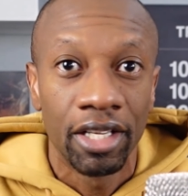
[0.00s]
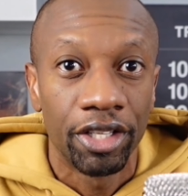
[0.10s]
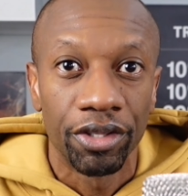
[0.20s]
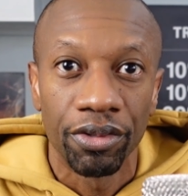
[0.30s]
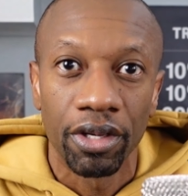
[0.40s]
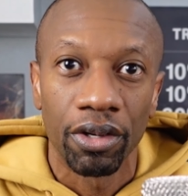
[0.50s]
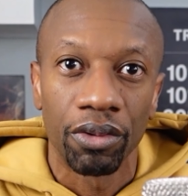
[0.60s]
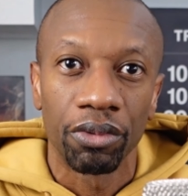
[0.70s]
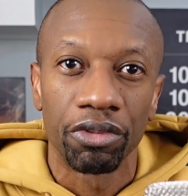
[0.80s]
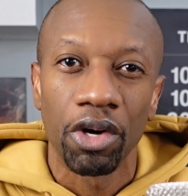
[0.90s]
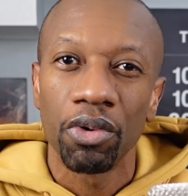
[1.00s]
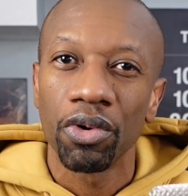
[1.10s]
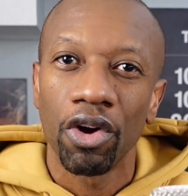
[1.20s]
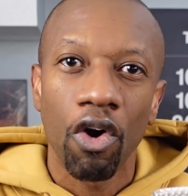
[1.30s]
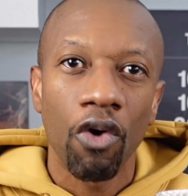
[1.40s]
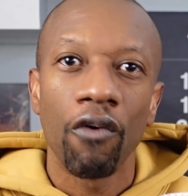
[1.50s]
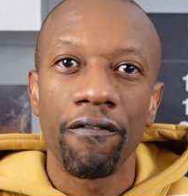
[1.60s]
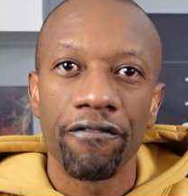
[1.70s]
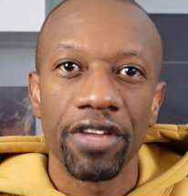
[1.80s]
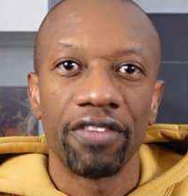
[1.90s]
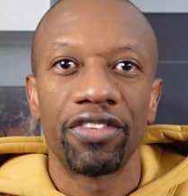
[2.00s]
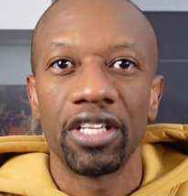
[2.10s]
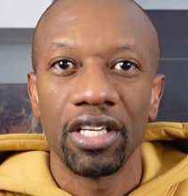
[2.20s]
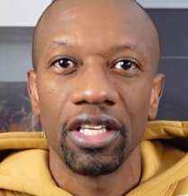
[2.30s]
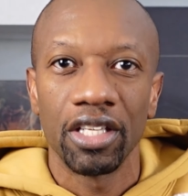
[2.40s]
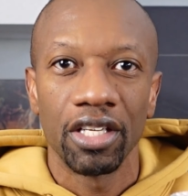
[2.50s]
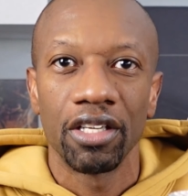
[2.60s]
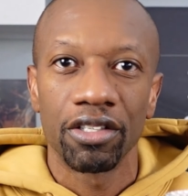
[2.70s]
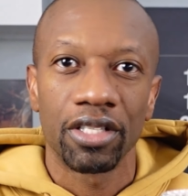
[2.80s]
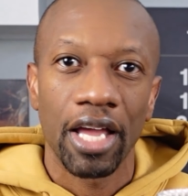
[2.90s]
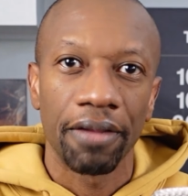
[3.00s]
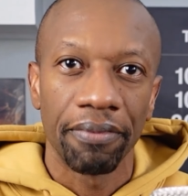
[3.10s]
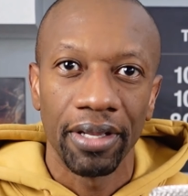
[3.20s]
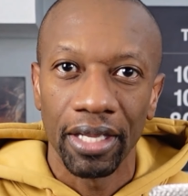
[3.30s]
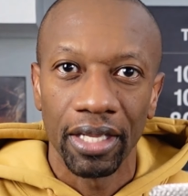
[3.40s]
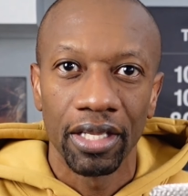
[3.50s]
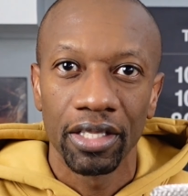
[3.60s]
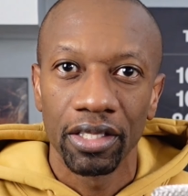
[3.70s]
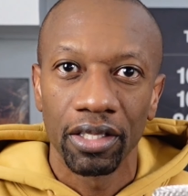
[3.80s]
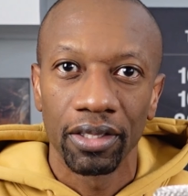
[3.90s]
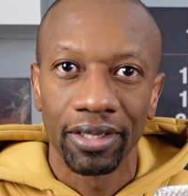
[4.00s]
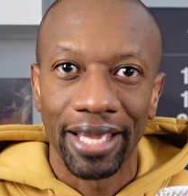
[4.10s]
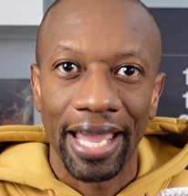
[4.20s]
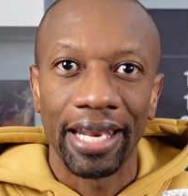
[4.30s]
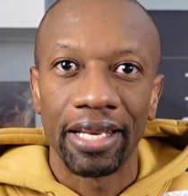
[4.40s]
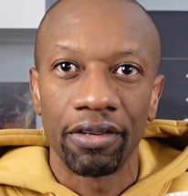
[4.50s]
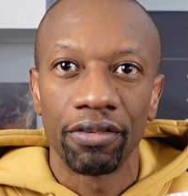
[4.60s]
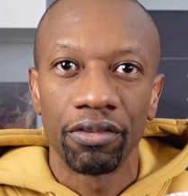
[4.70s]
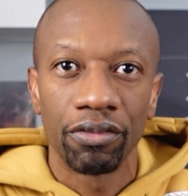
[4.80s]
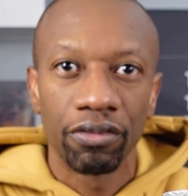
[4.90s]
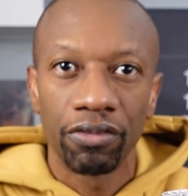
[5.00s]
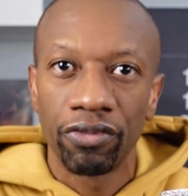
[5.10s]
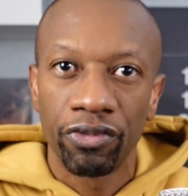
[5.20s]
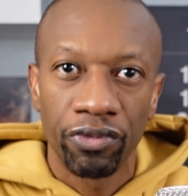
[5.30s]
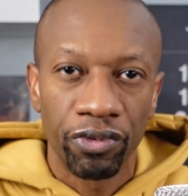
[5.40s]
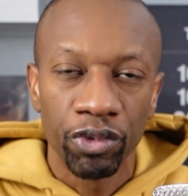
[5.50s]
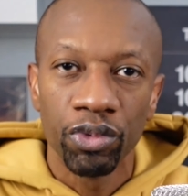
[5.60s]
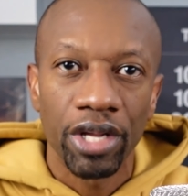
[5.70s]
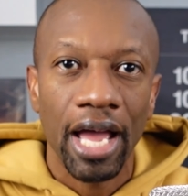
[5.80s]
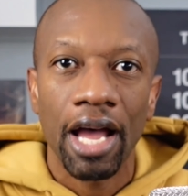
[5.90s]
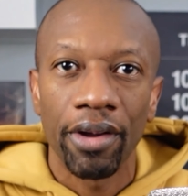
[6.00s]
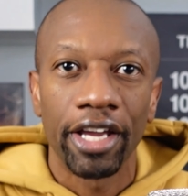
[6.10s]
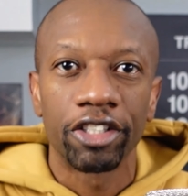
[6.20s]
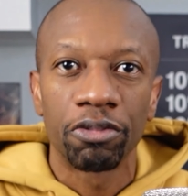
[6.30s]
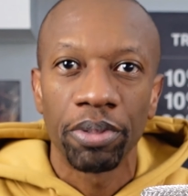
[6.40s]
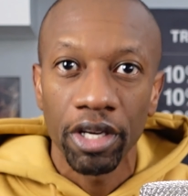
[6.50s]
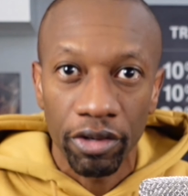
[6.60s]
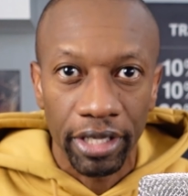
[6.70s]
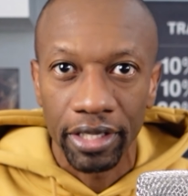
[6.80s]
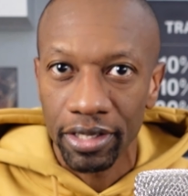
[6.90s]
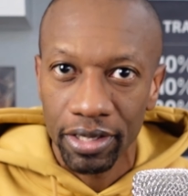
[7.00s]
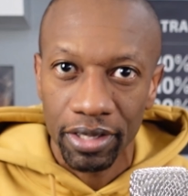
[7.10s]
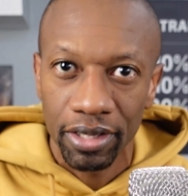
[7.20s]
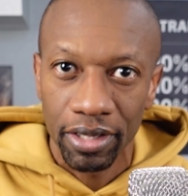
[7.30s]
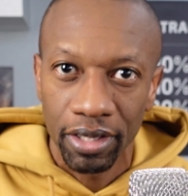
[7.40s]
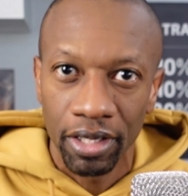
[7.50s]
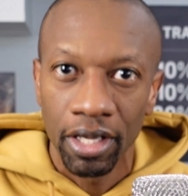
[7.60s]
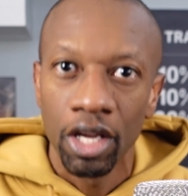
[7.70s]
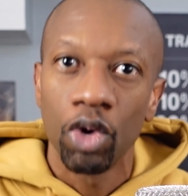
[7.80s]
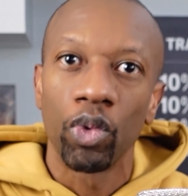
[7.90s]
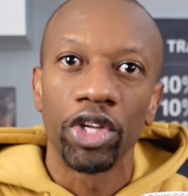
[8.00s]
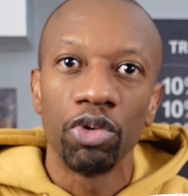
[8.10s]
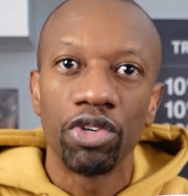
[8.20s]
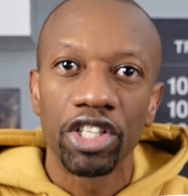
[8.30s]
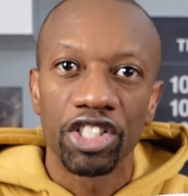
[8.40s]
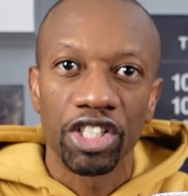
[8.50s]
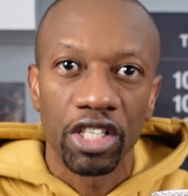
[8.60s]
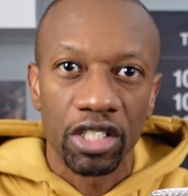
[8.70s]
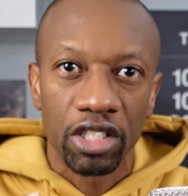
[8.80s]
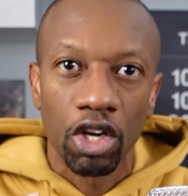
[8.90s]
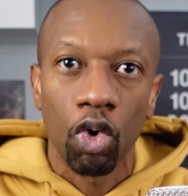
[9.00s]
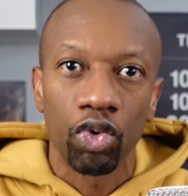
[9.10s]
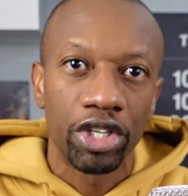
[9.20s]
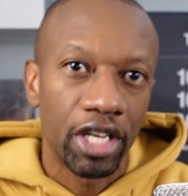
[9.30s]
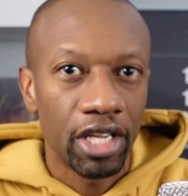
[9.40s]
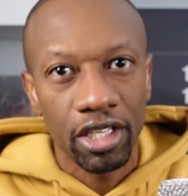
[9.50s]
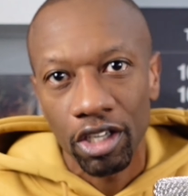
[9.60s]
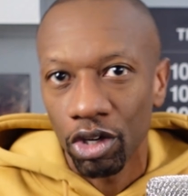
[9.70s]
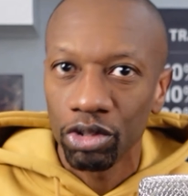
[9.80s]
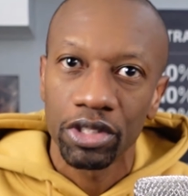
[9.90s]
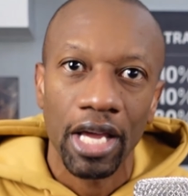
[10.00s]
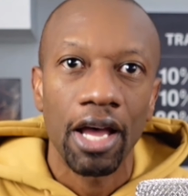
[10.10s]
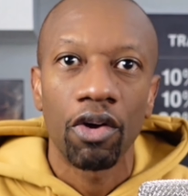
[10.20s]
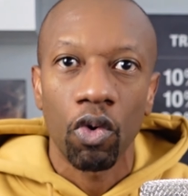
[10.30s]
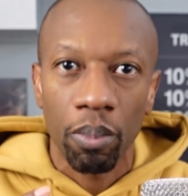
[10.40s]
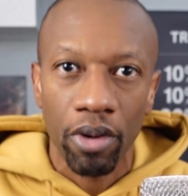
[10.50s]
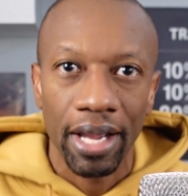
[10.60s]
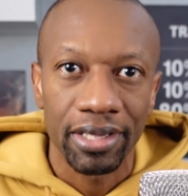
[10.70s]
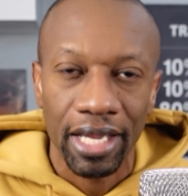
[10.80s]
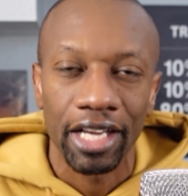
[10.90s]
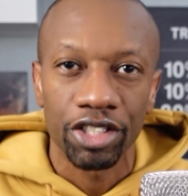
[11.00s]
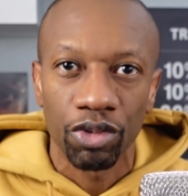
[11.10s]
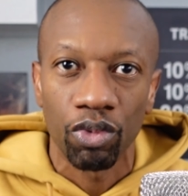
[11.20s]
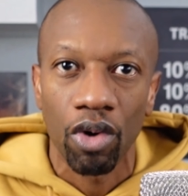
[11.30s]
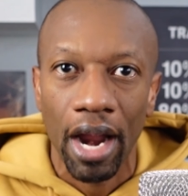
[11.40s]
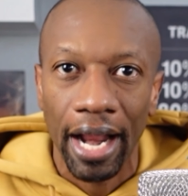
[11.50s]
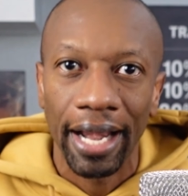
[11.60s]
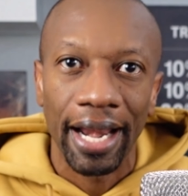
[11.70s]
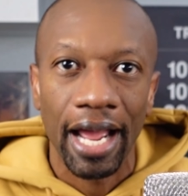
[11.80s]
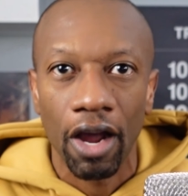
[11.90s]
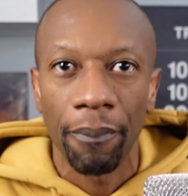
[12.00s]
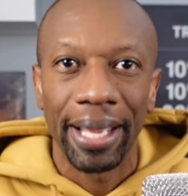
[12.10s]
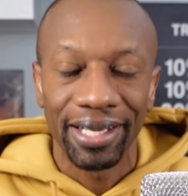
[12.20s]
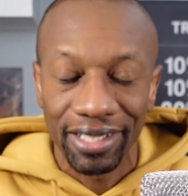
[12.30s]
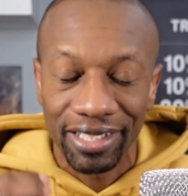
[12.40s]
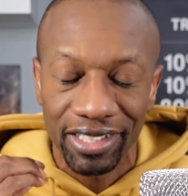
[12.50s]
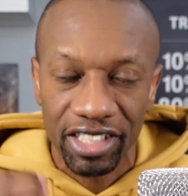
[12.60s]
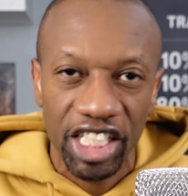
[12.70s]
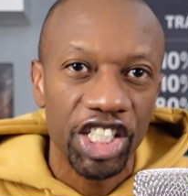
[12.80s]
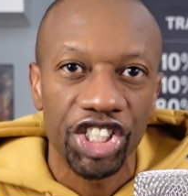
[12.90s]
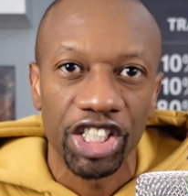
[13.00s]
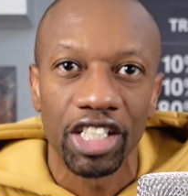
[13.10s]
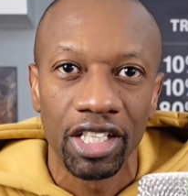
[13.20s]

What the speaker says: don't go 15 years like me gaining futile experience when you could just go 10 toes down on price action right now. Make the decision